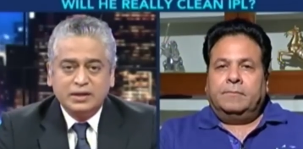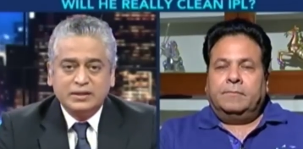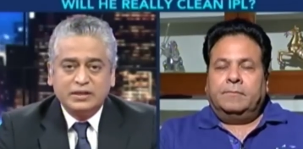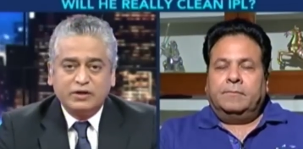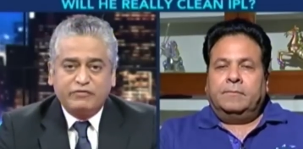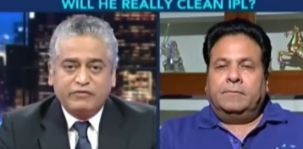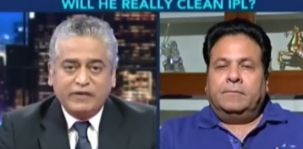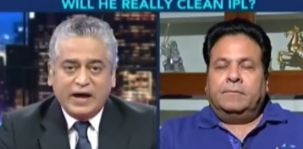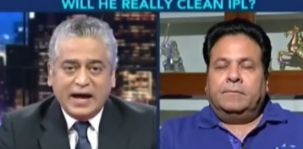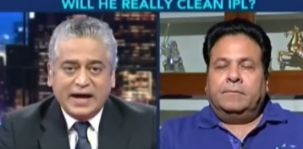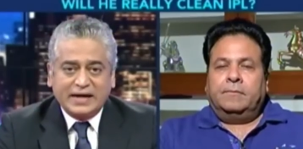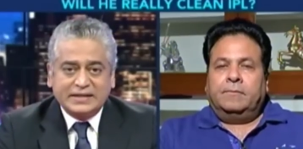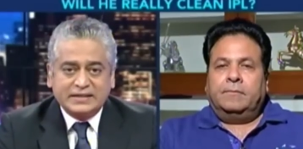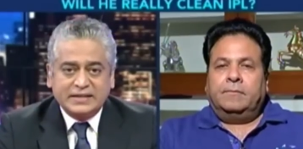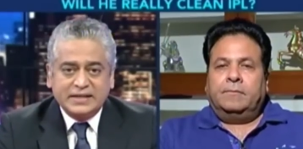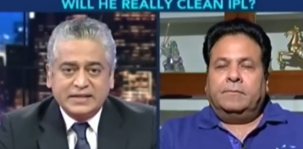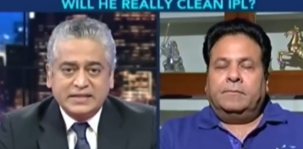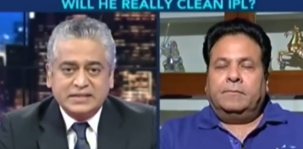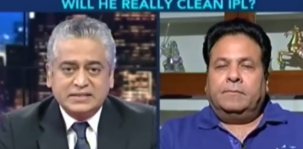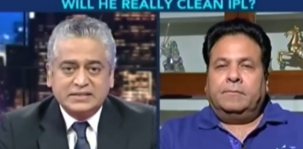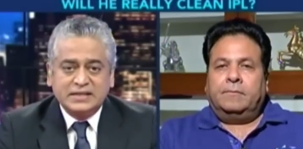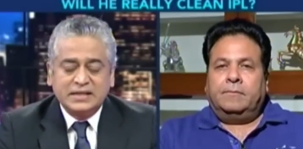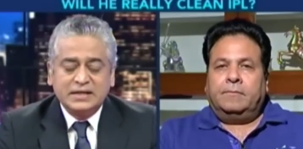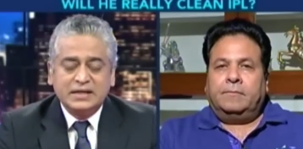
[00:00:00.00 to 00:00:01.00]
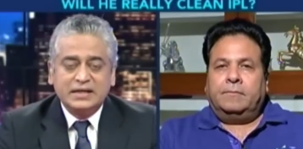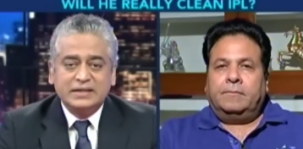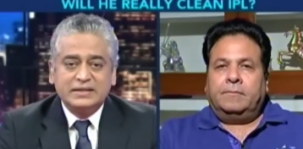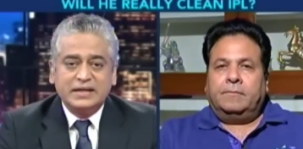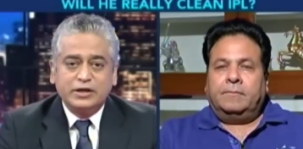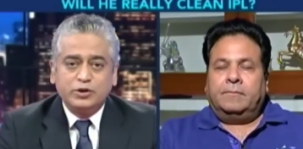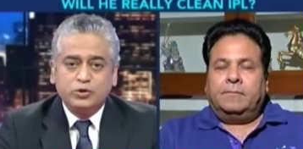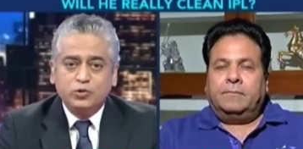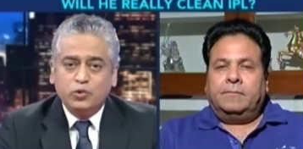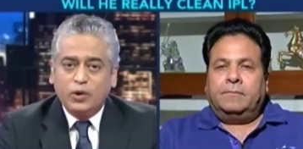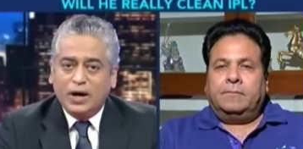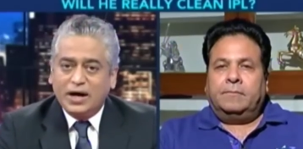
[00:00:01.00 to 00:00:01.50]
Speaker 1: The fact is
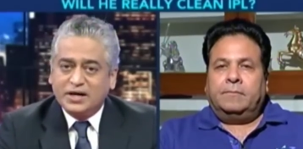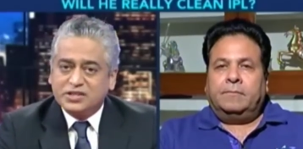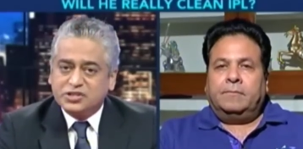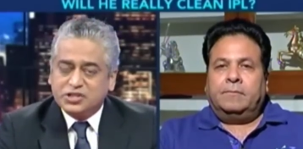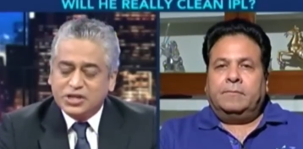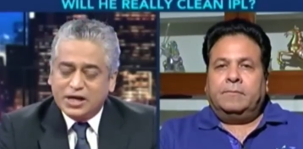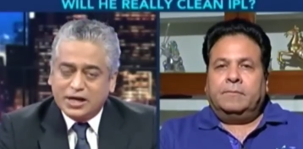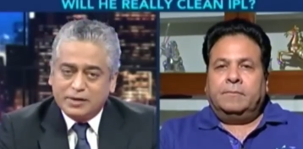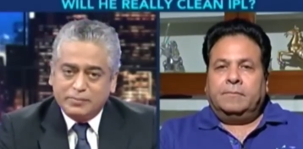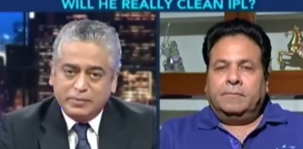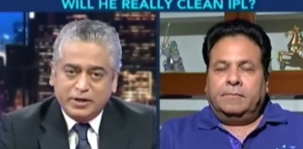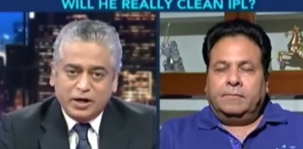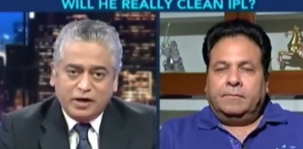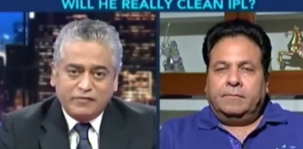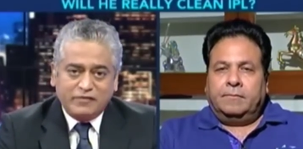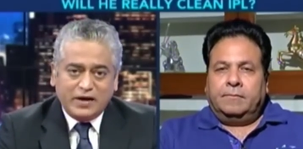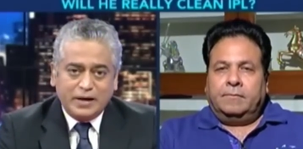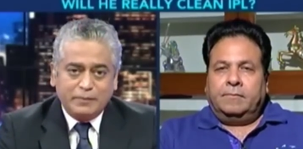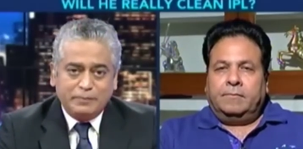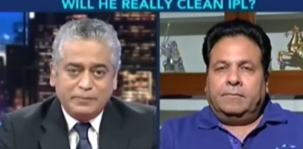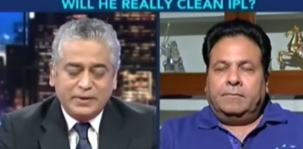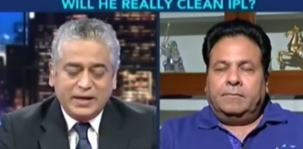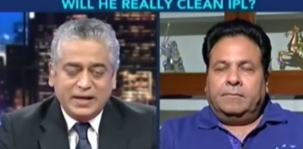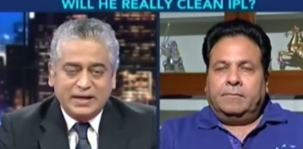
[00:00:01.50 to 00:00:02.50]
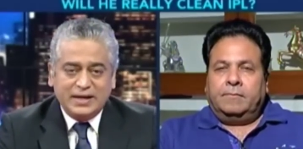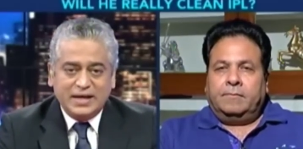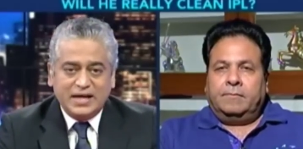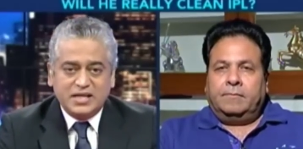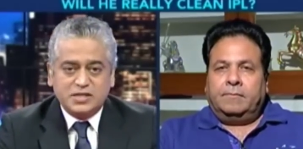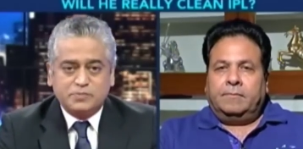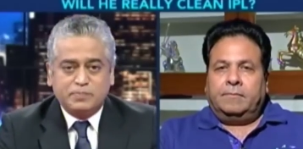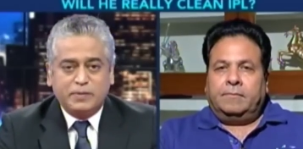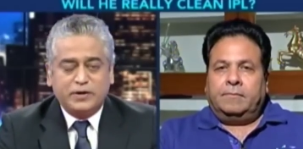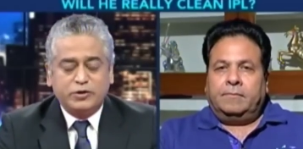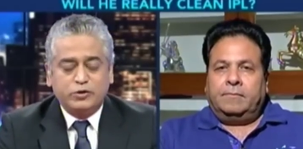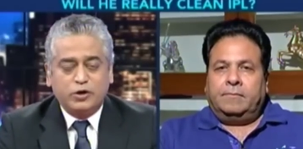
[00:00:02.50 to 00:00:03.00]
that you are chairman of I P L,
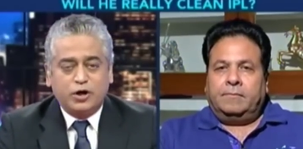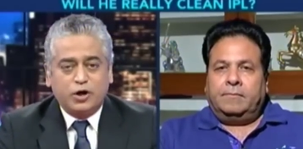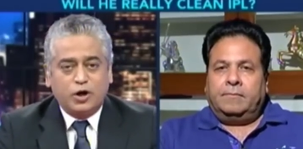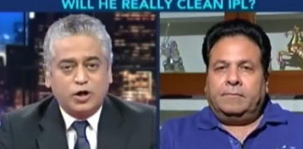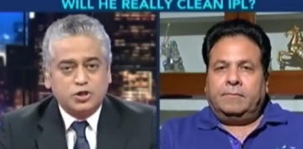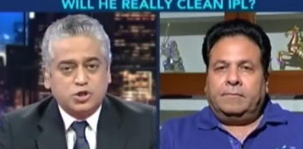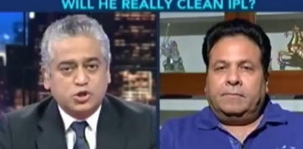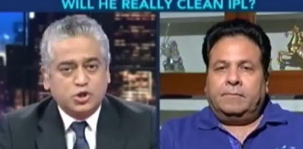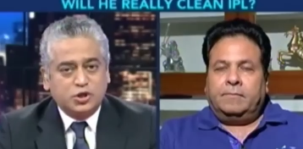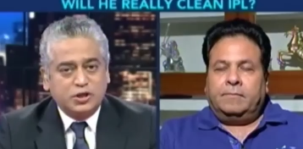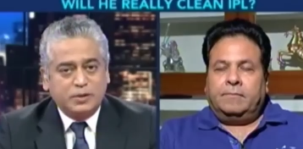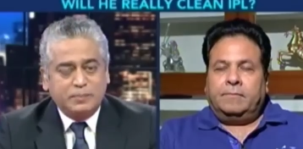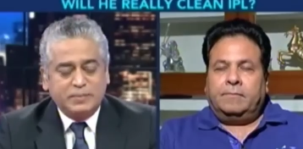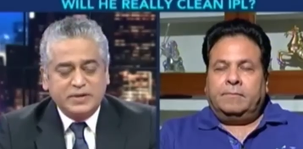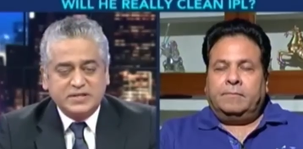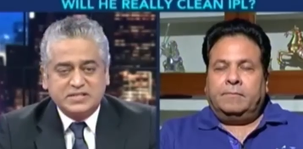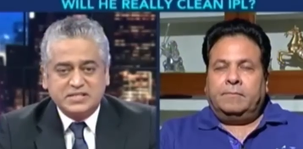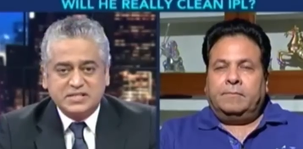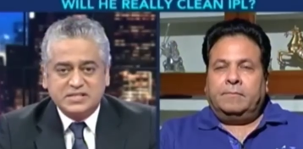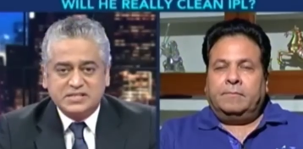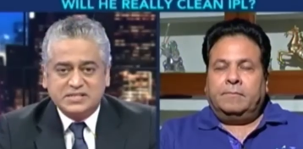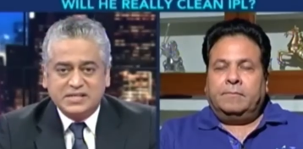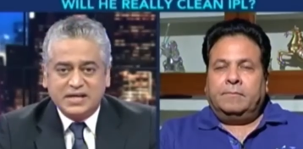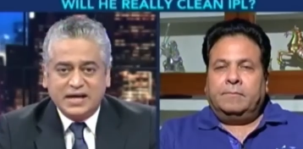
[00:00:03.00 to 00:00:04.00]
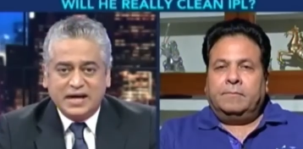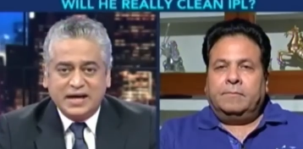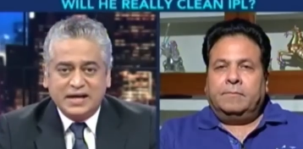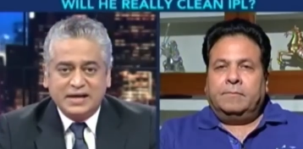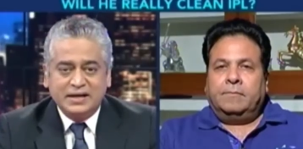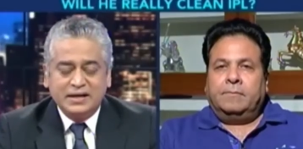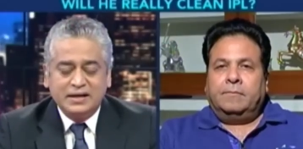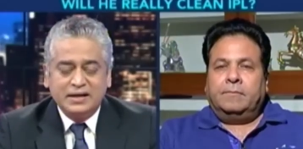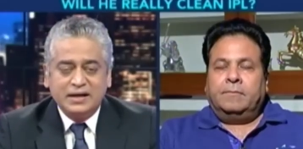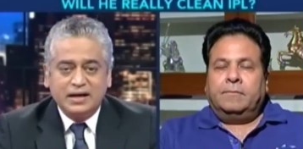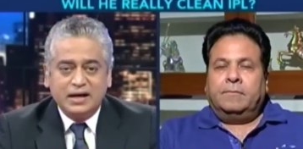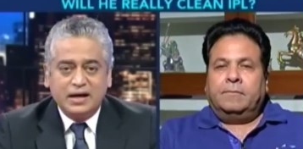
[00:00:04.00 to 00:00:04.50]
yes, but you are also the B C C
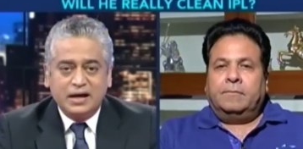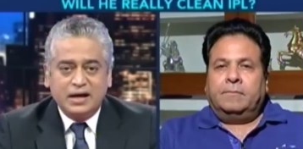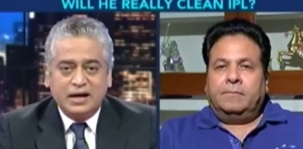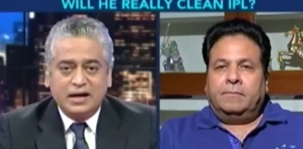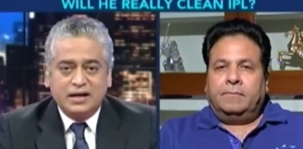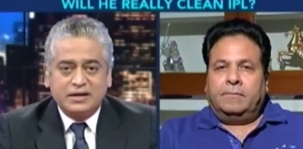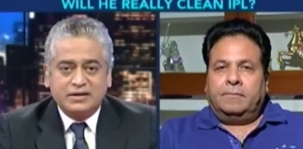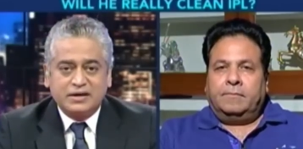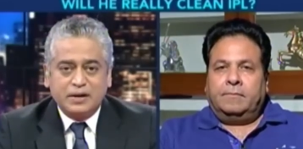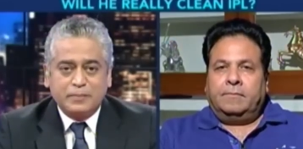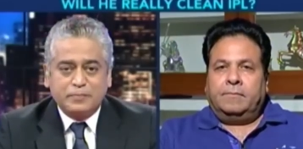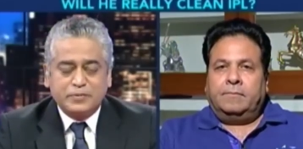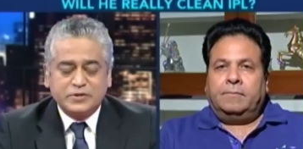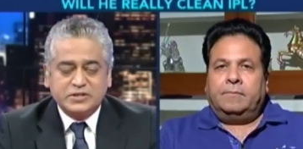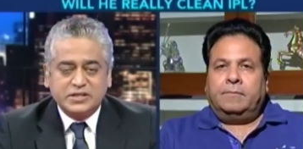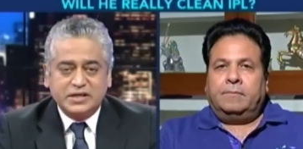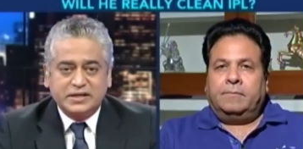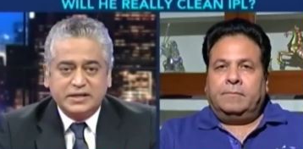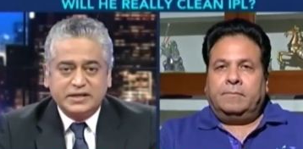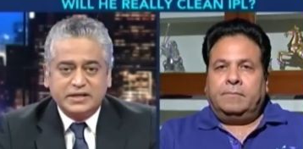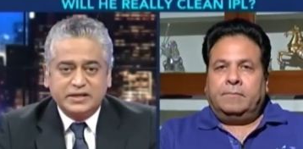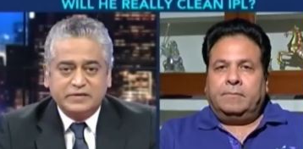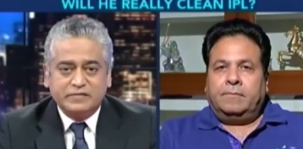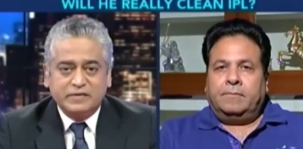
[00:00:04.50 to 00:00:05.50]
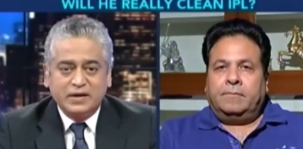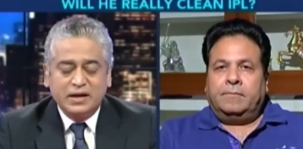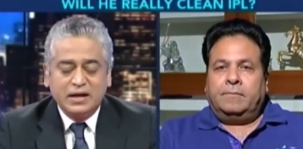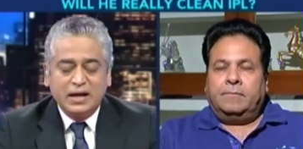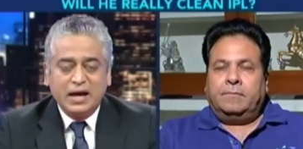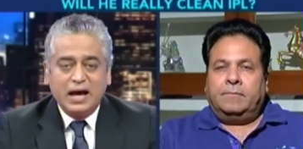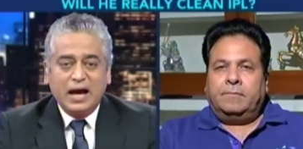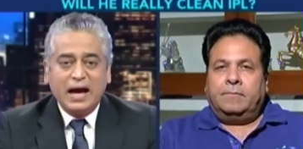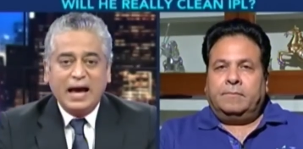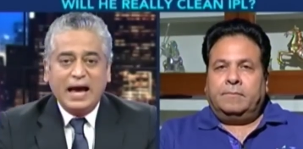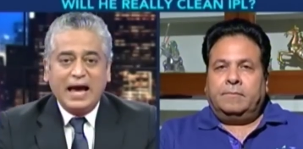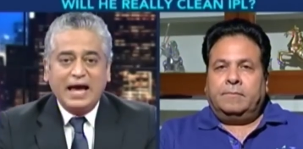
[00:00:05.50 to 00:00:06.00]
I uh, representative.
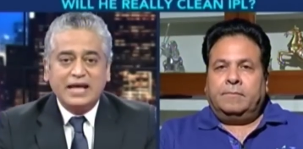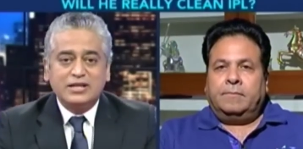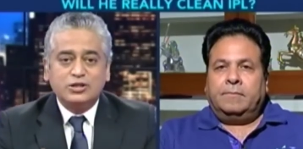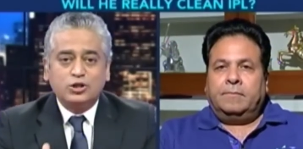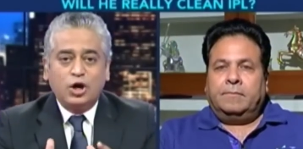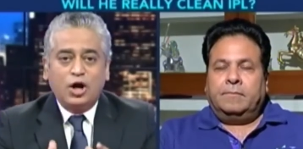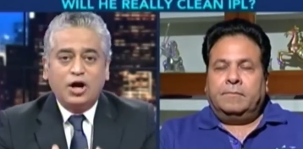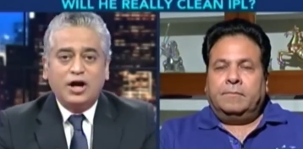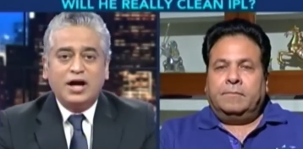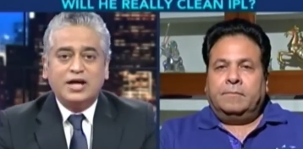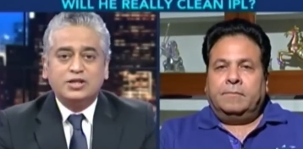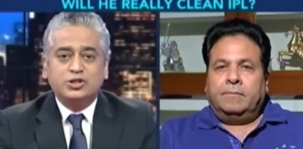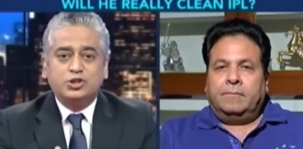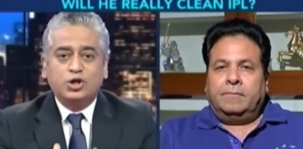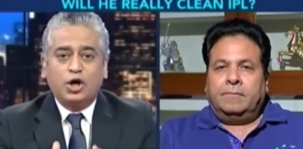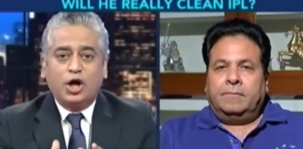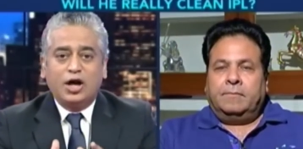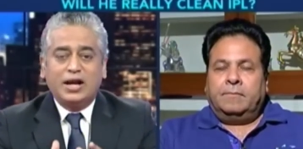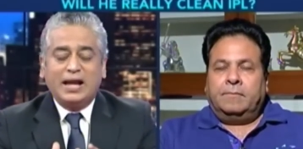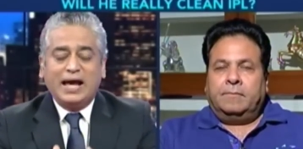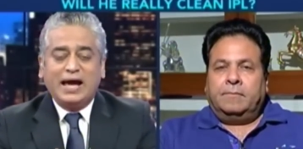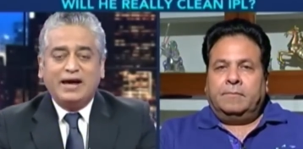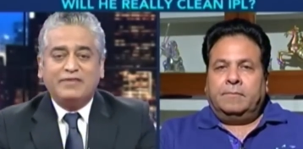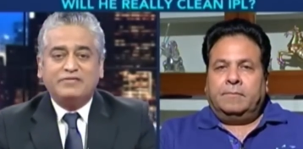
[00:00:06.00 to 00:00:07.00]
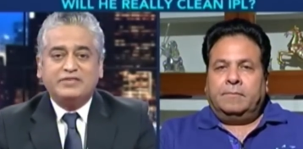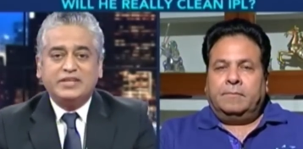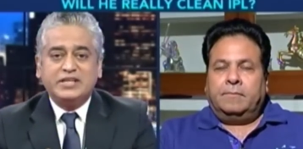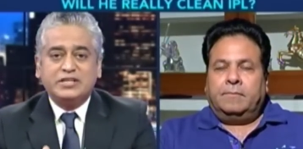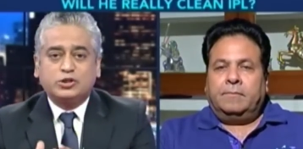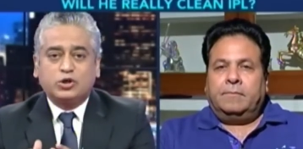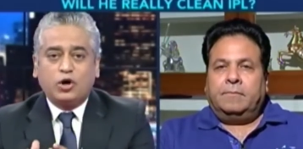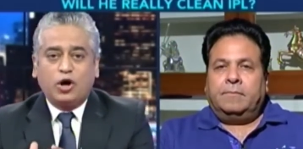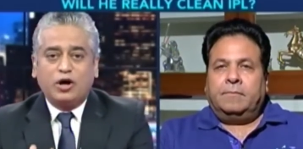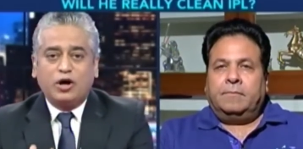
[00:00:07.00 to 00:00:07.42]
As long as you all have these